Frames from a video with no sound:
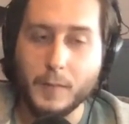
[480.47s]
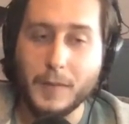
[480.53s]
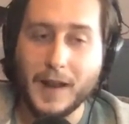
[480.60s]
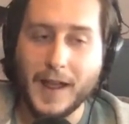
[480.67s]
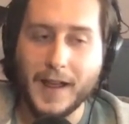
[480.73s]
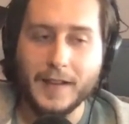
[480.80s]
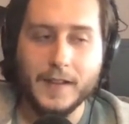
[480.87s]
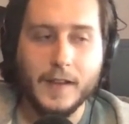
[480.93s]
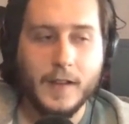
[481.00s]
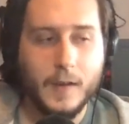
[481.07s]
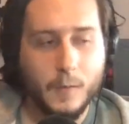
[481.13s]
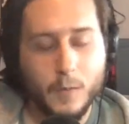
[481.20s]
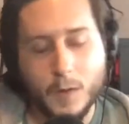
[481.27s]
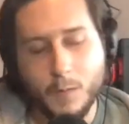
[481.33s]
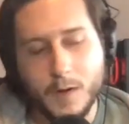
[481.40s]
plan,
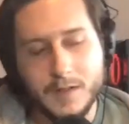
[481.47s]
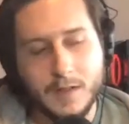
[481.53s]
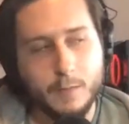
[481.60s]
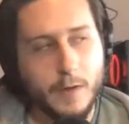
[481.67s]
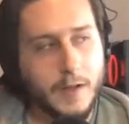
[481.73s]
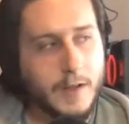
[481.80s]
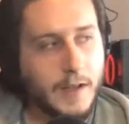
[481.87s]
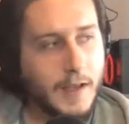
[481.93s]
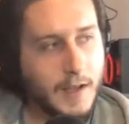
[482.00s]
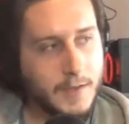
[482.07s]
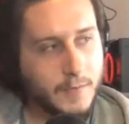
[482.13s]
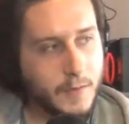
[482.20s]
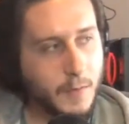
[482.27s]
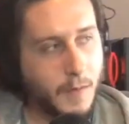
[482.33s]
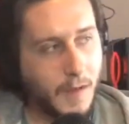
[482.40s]
when it wasn't really the case
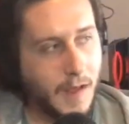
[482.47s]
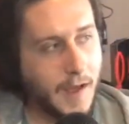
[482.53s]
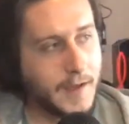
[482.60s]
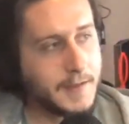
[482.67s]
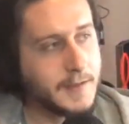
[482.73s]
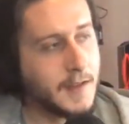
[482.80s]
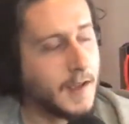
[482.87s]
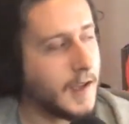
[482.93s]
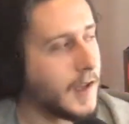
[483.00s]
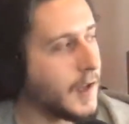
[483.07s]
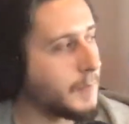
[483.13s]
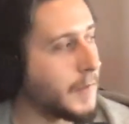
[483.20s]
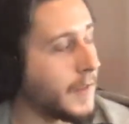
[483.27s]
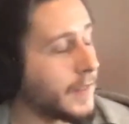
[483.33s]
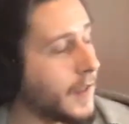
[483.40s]
with the Model S.
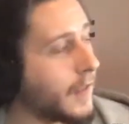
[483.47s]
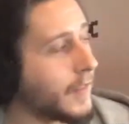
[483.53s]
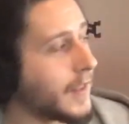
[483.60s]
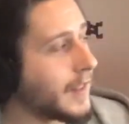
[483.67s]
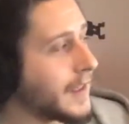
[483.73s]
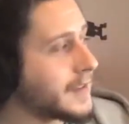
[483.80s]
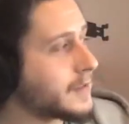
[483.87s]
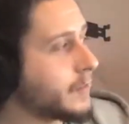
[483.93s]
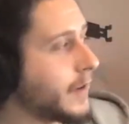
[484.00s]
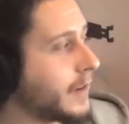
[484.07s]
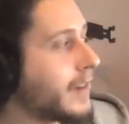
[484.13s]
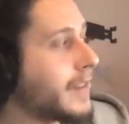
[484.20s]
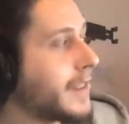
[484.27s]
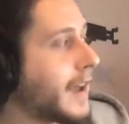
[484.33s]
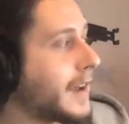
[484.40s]
But nonetheless,
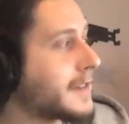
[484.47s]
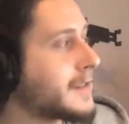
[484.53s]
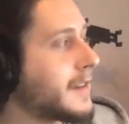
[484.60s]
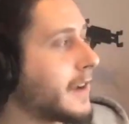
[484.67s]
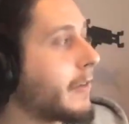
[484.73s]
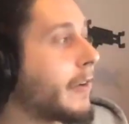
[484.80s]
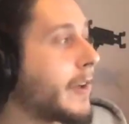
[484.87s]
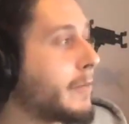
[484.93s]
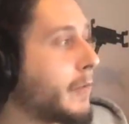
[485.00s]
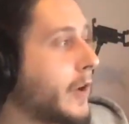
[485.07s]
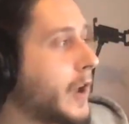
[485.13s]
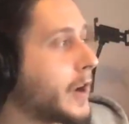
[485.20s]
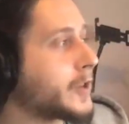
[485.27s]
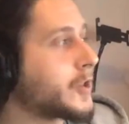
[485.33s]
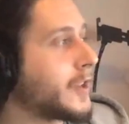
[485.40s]
300,000 aggregate
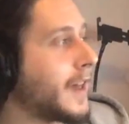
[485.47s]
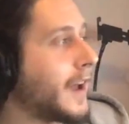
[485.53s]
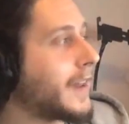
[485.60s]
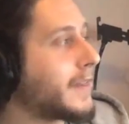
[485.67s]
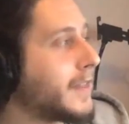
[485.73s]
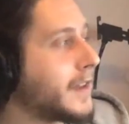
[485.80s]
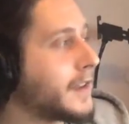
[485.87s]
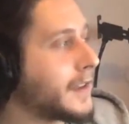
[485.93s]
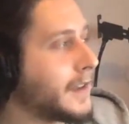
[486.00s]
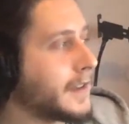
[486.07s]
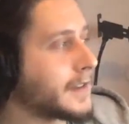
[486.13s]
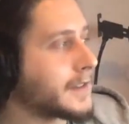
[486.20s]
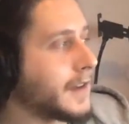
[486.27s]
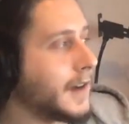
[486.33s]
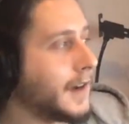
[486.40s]
production, I think,
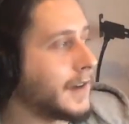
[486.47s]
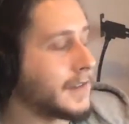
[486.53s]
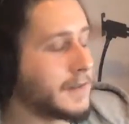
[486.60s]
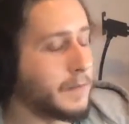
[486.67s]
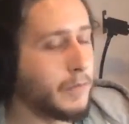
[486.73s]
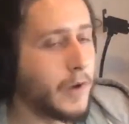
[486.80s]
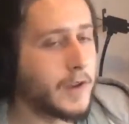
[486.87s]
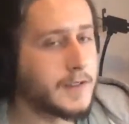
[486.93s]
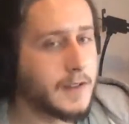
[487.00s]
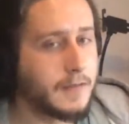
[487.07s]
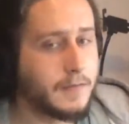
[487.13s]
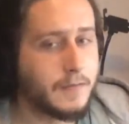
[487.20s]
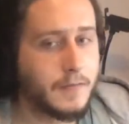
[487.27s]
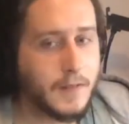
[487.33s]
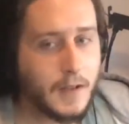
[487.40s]
is impressive.
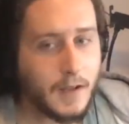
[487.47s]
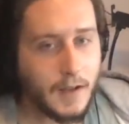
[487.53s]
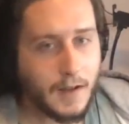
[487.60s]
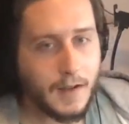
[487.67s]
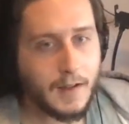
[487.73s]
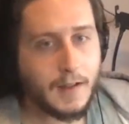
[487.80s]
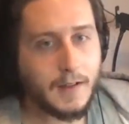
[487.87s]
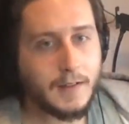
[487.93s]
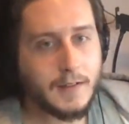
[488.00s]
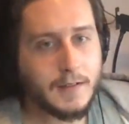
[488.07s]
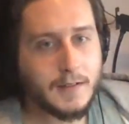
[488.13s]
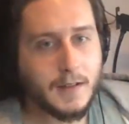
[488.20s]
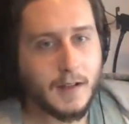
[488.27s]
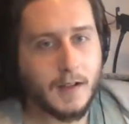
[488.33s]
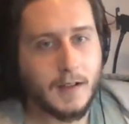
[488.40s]

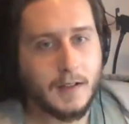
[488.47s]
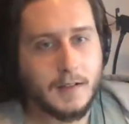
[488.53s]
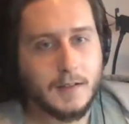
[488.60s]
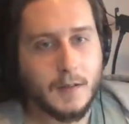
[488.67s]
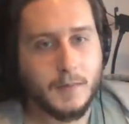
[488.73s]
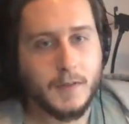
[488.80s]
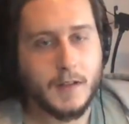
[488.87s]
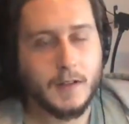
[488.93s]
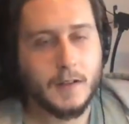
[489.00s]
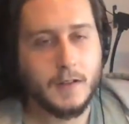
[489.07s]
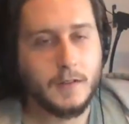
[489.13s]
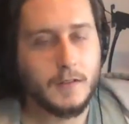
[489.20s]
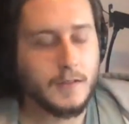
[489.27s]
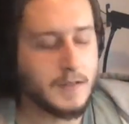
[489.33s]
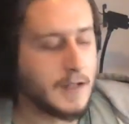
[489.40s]
It's something to
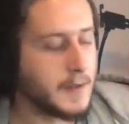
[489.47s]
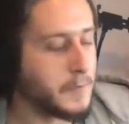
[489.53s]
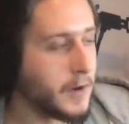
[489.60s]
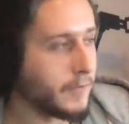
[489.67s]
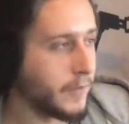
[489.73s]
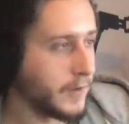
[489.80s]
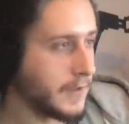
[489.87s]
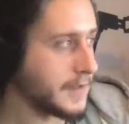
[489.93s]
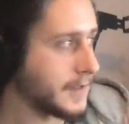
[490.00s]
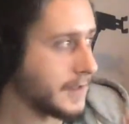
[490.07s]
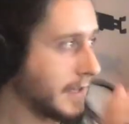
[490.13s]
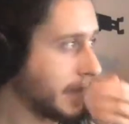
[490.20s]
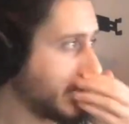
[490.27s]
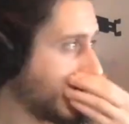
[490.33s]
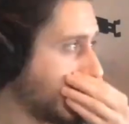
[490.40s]
celebrate for
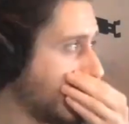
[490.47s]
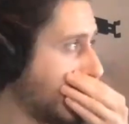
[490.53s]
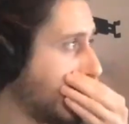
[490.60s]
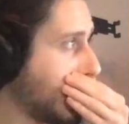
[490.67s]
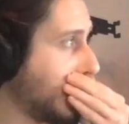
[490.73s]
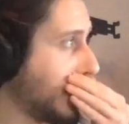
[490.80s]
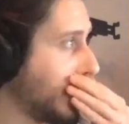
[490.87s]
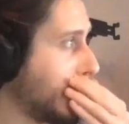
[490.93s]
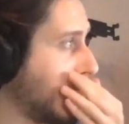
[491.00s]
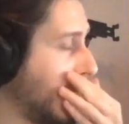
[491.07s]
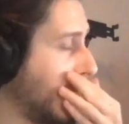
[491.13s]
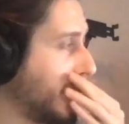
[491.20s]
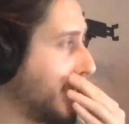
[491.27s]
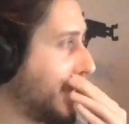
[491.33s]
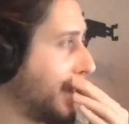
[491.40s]
Tesla, I think, and